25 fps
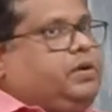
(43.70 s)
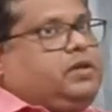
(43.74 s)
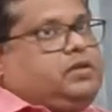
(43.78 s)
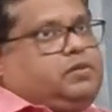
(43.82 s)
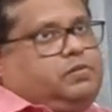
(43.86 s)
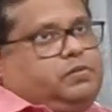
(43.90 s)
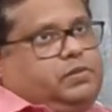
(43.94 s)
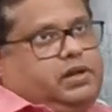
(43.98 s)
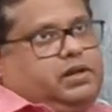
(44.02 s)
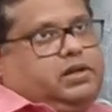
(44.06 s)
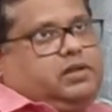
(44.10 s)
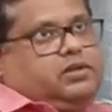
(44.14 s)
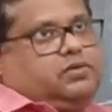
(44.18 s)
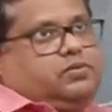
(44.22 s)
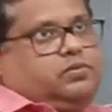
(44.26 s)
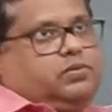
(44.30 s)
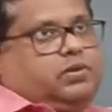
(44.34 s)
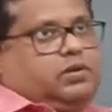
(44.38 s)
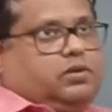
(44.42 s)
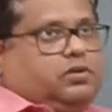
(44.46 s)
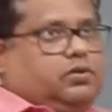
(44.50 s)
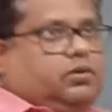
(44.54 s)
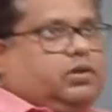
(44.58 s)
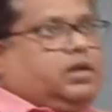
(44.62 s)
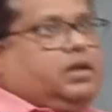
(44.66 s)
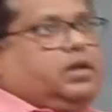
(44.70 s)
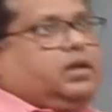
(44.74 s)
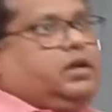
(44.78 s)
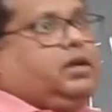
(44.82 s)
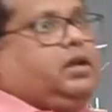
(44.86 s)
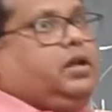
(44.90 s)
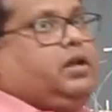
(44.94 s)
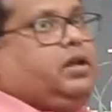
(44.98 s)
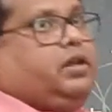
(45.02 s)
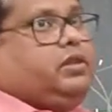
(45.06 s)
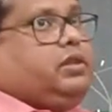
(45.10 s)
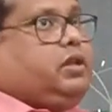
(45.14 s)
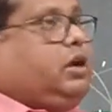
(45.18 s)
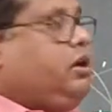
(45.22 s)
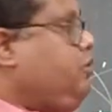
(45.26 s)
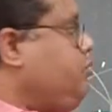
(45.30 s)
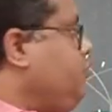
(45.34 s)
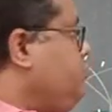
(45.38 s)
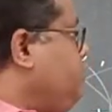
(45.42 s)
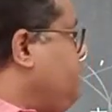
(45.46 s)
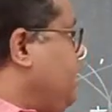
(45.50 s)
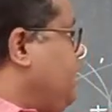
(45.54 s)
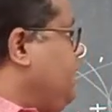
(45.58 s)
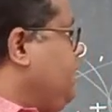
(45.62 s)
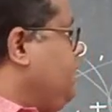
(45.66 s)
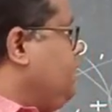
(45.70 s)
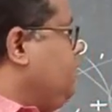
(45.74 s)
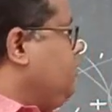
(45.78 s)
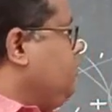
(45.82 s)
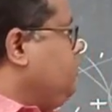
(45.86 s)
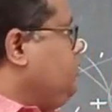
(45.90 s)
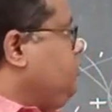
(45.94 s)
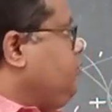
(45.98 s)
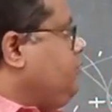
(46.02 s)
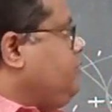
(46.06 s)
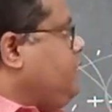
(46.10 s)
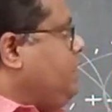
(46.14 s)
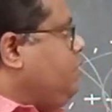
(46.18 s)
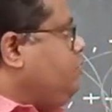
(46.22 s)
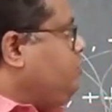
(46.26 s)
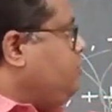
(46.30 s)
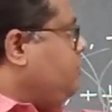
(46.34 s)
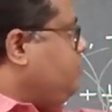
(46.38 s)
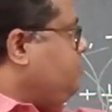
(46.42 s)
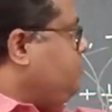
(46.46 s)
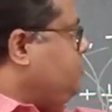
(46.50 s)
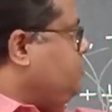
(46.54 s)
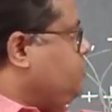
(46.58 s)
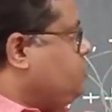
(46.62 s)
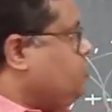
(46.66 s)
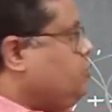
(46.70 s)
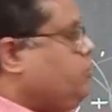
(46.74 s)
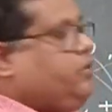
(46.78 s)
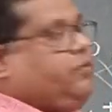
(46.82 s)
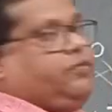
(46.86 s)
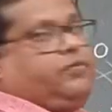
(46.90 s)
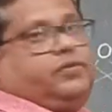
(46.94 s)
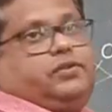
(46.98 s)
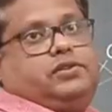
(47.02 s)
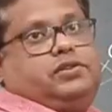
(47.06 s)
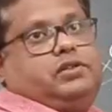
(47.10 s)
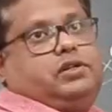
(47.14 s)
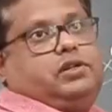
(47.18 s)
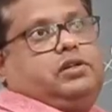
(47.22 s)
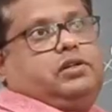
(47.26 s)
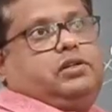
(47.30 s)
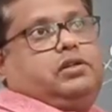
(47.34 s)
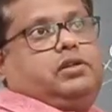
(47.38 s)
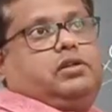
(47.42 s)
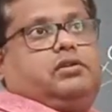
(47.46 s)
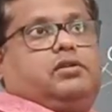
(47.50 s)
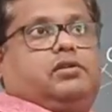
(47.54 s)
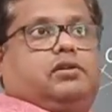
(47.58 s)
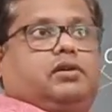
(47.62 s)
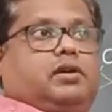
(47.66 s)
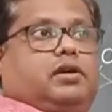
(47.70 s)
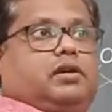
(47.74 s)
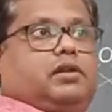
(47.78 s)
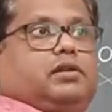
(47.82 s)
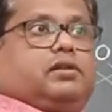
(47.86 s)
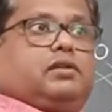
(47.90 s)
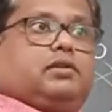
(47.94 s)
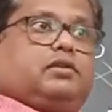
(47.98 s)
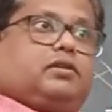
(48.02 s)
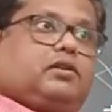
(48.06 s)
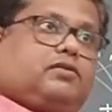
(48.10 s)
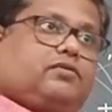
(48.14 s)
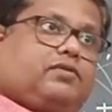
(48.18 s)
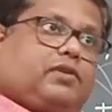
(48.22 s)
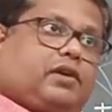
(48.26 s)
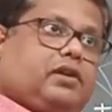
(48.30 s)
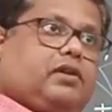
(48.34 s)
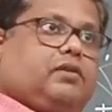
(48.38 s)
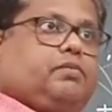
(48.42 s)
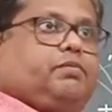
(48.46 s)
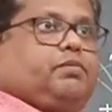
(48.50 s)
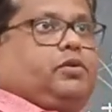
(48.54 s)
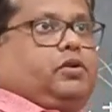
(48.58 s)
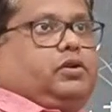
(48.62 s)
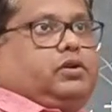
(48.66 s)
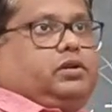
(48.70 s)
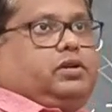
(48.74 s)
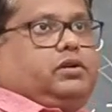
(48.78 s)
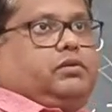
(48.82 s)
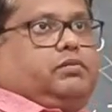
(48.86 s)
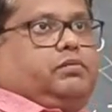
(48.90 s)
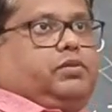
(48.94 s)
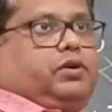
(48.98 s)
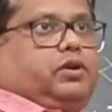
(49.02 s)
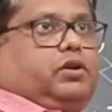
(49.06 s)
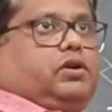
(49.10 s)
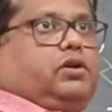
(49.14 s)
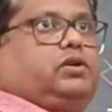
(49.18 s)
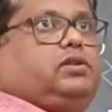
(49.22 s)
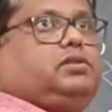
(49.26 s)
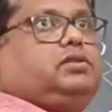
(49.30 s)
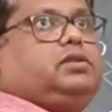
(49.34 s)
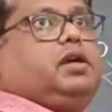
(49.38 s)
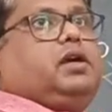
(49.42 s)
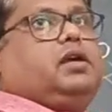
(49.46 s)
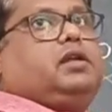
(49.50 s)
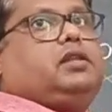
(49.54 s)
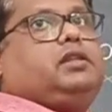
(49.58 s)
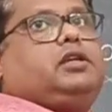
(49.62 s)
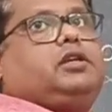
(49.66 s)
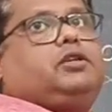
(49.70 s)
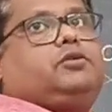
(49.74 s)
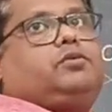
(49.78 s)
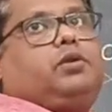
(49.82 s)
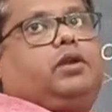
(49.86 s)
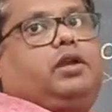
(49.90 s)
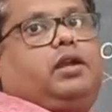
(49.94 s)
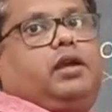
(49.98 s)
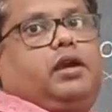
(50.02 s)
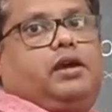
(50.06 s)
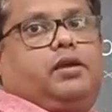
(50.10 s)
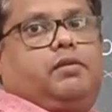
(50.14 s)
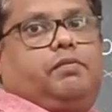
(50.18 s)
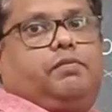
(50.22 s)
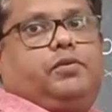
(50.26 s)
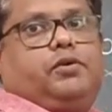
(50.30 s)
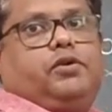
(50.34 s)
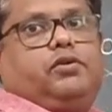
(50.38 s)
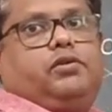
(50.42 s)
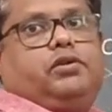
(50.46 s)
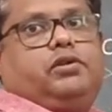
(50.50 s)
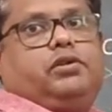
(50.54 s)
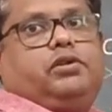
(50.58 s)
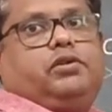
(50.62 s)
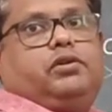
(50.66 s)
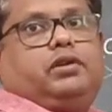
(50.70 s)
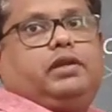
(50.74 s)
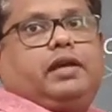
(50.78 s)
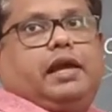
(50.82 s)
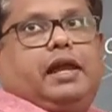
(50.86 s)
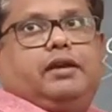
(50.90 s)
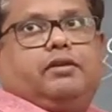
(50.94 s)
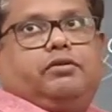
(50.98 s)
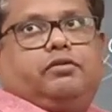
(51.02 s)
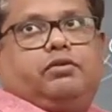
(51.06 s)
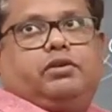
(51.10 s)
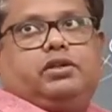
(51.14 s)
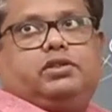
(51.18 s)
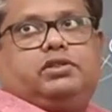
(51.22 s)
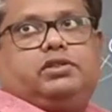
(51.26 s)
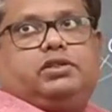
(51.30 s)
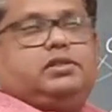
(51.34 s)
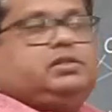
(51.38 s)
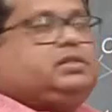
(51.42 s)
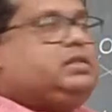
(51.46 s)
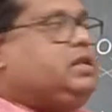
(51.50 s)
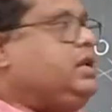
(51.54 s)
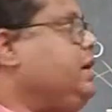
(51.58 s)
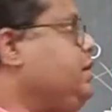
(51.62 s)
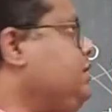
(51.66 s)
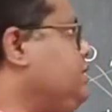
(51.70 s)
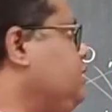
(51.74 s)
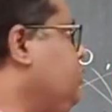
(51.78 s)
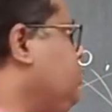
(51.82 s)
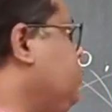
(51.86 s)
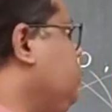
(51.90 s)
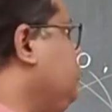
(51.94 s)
plus minus 1. Okay, now write down the value of this coefficient. This is very important because this will help you in your calculations later